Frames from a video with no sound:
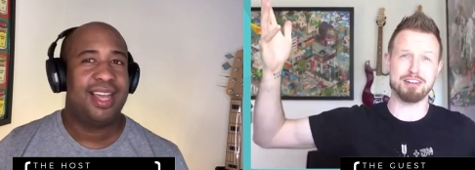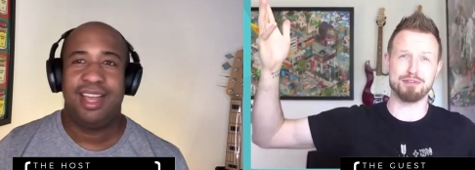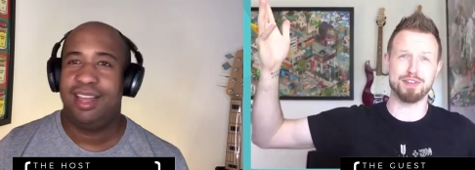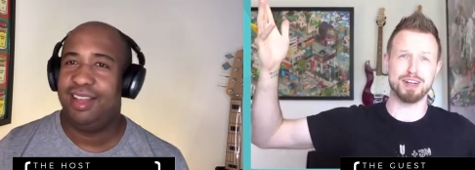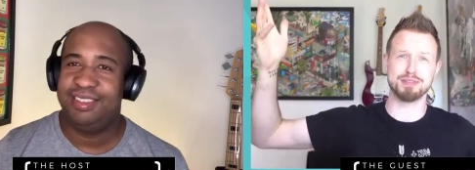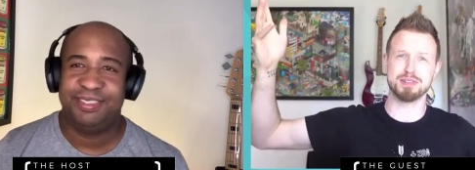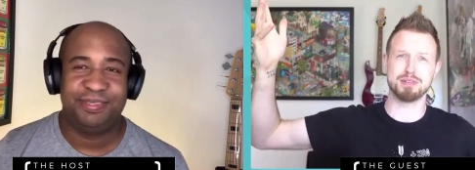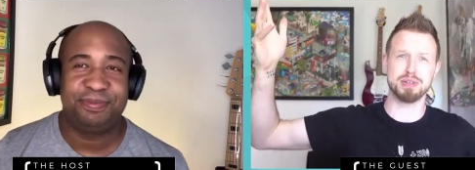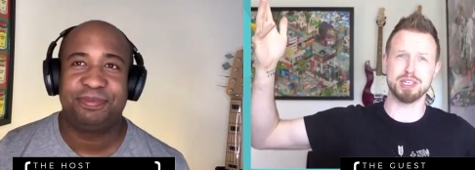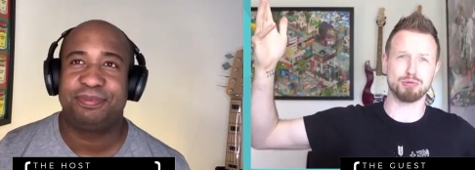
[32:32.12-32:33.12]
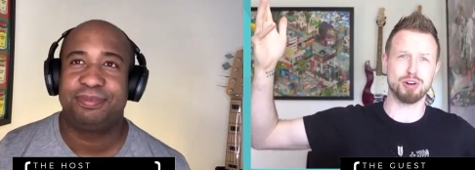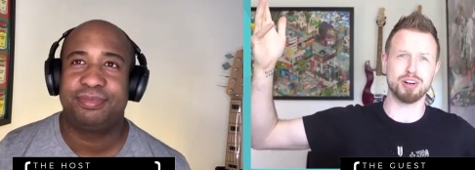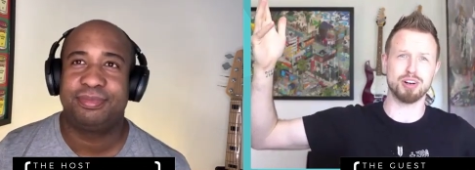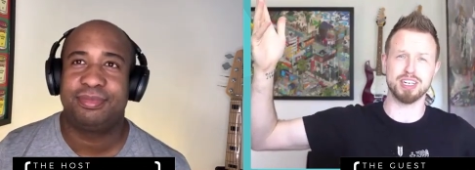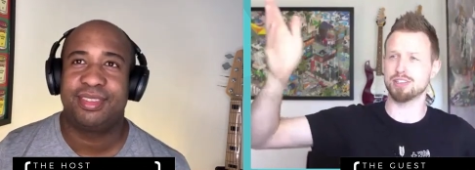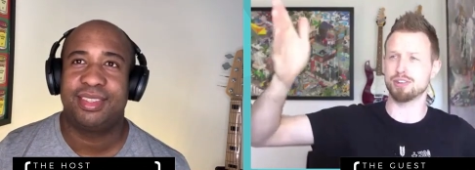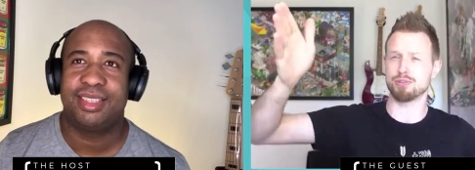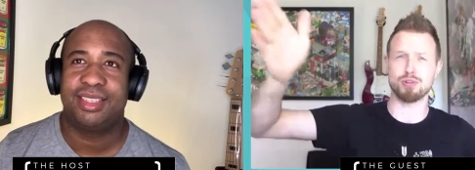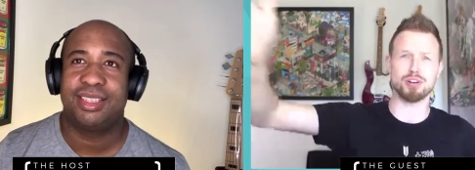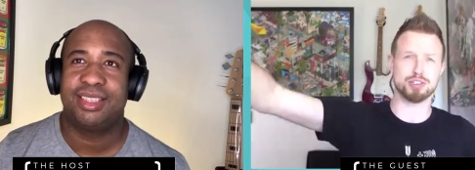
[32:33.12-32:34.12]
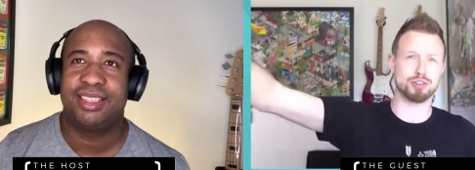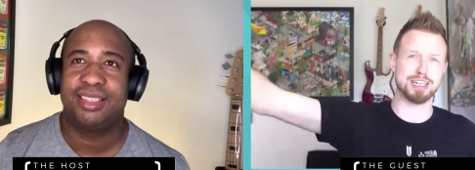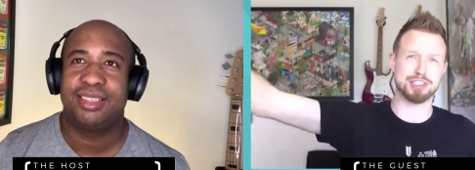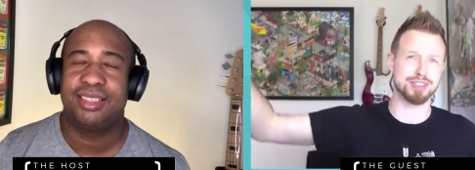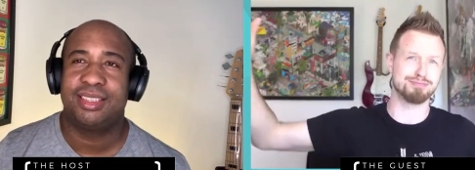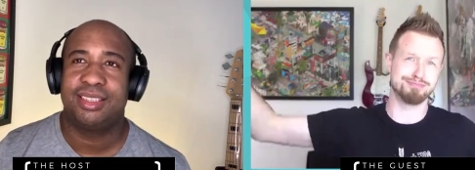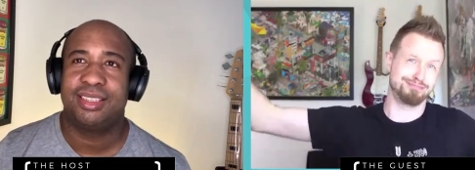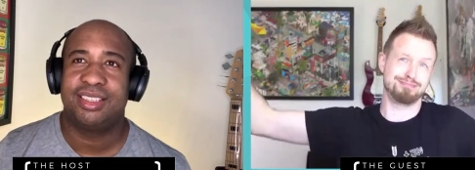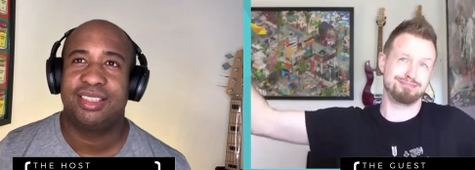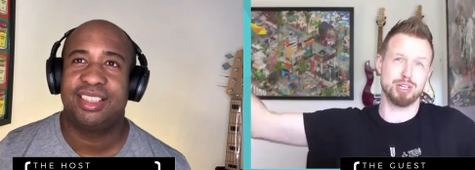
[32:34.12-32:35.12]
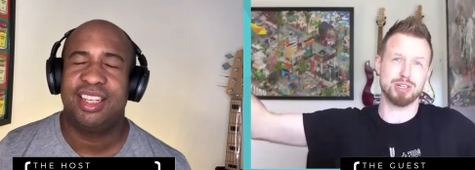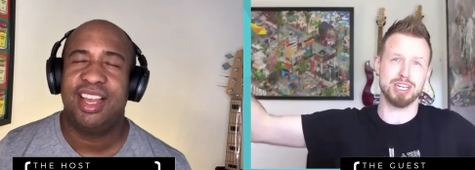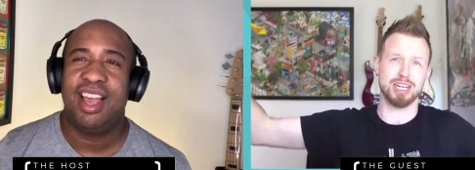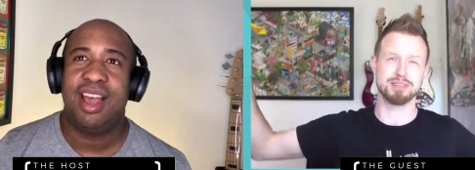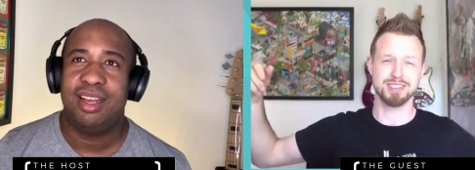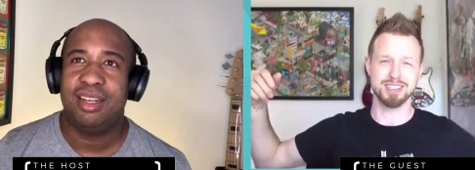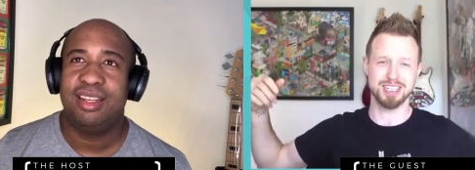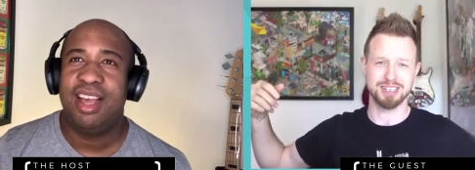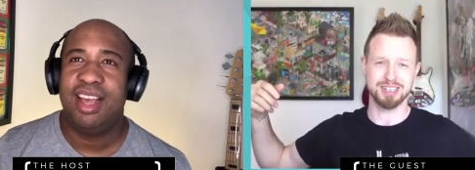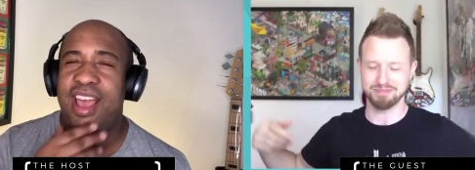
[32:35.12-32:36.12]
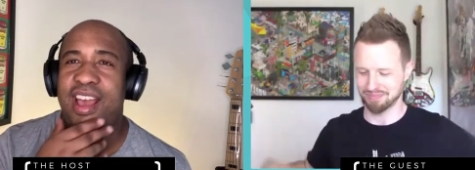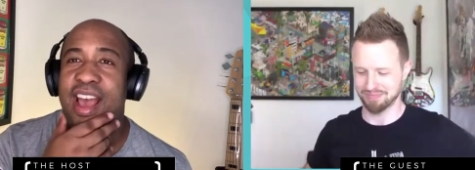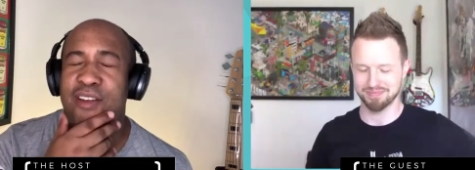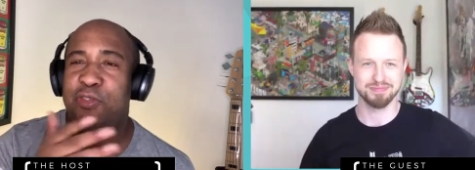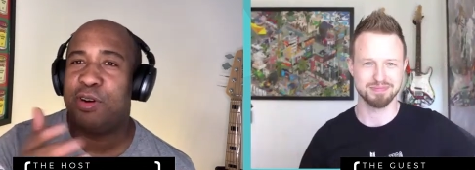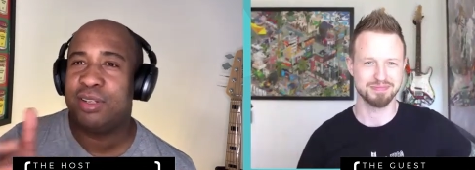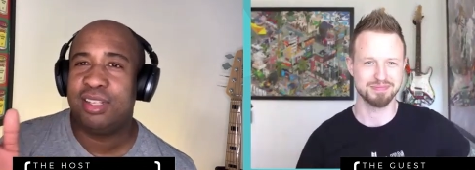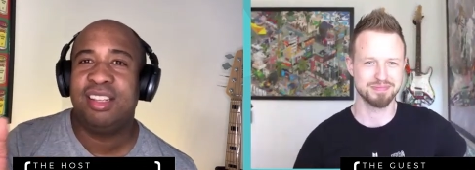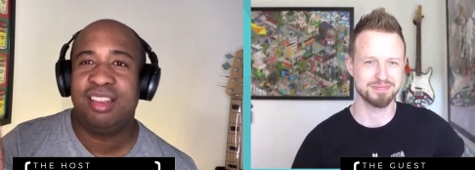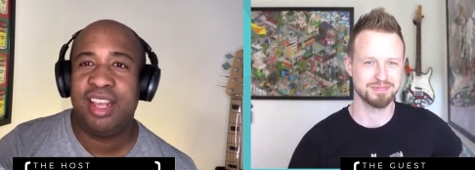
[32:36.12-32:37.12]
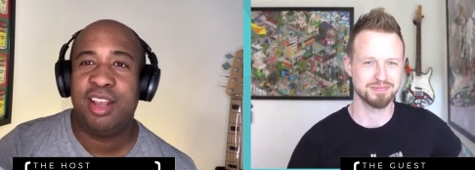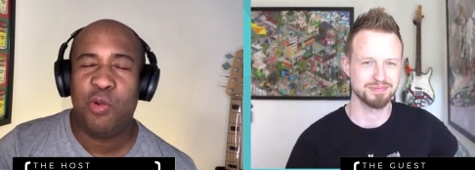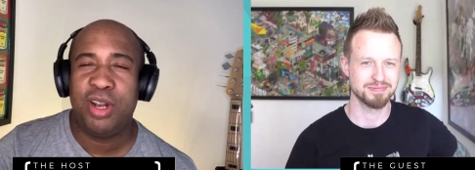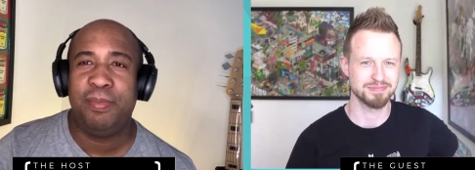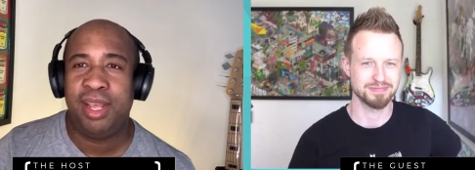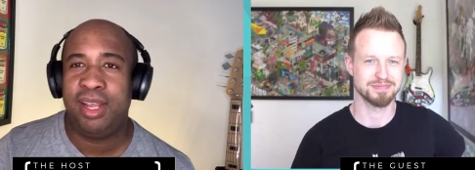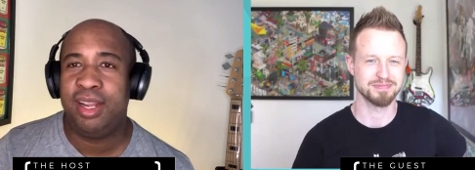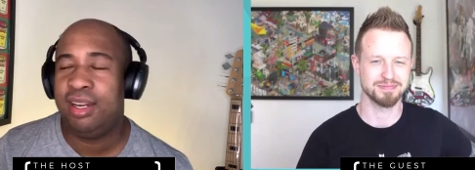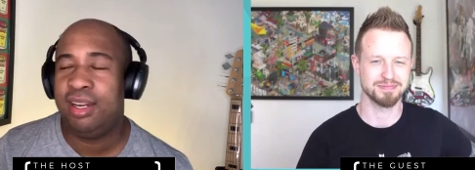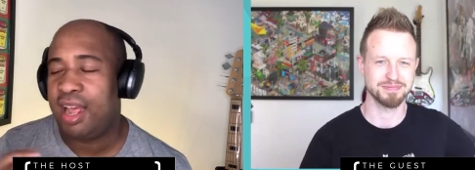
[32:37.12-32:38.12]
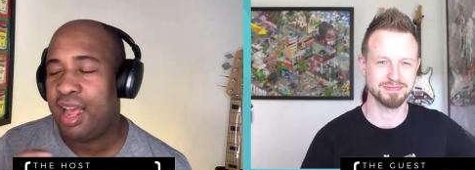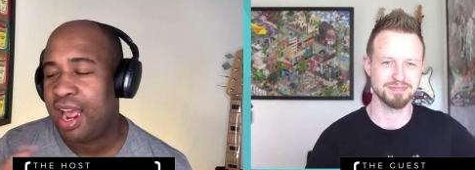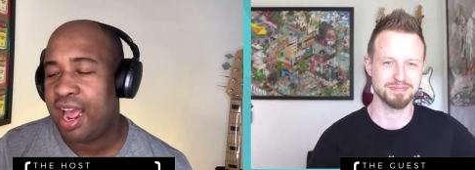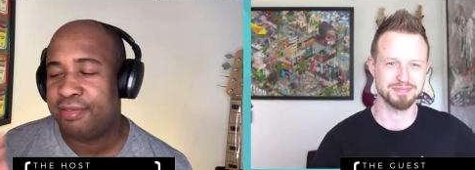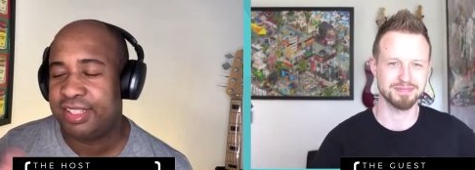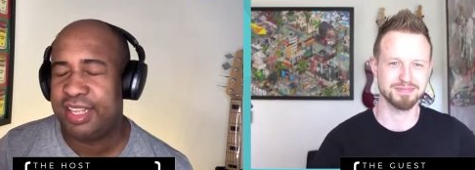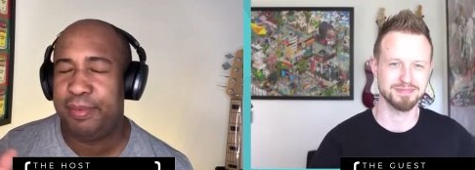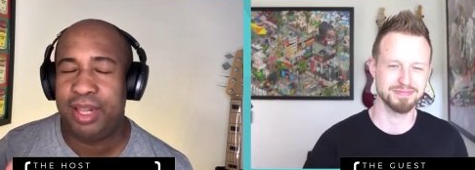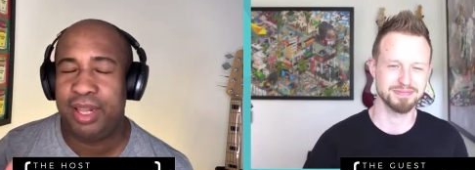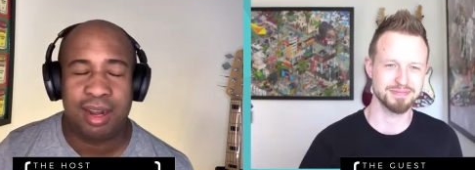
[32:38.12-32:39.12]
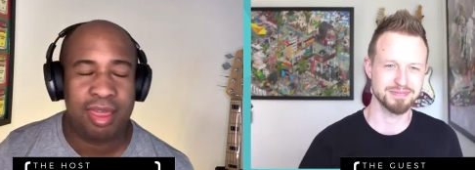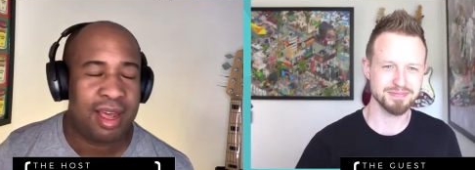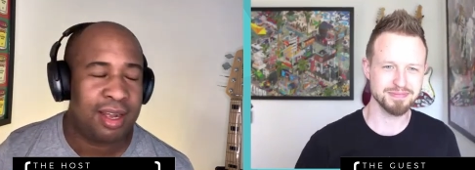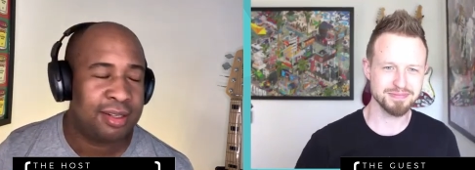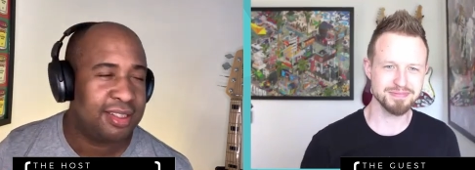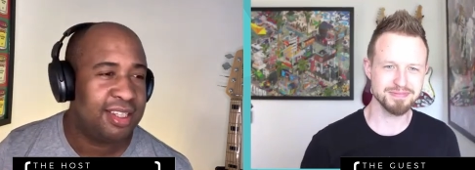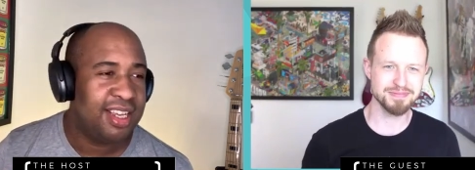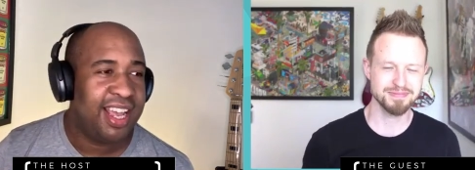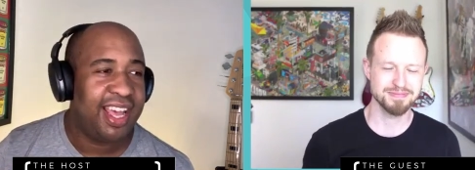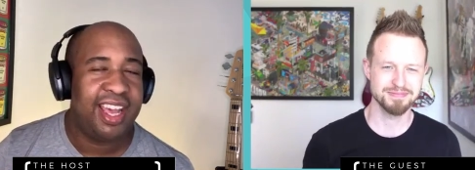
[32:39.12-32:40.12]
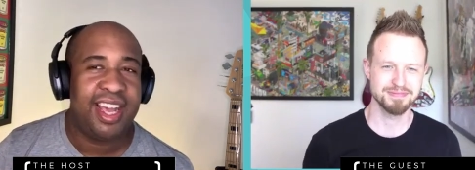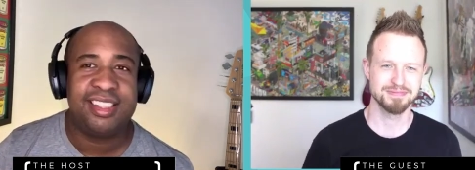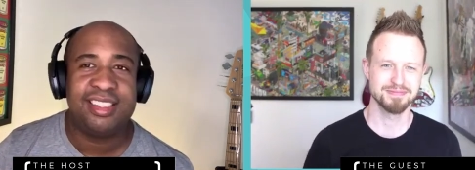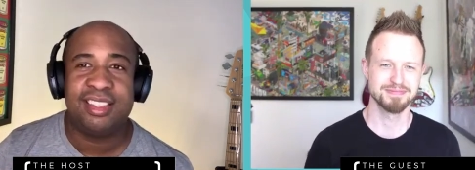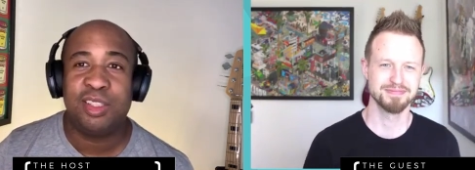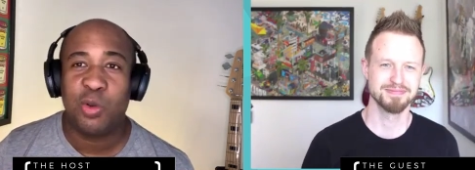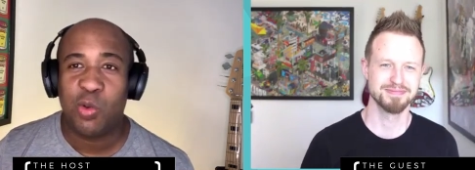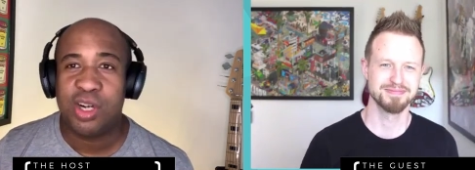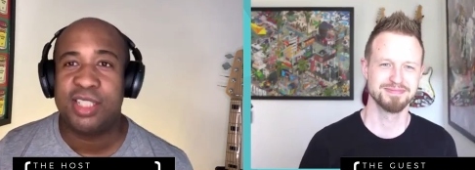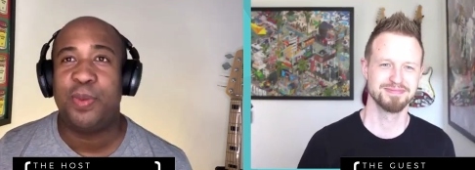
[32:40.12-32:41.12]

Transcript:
Speaker 1: have fun being wrong in the wrong direction.
Speaker 2: Okay. Um, Unfortunately, with me, eh, I have similar thoughts. And uh, the worst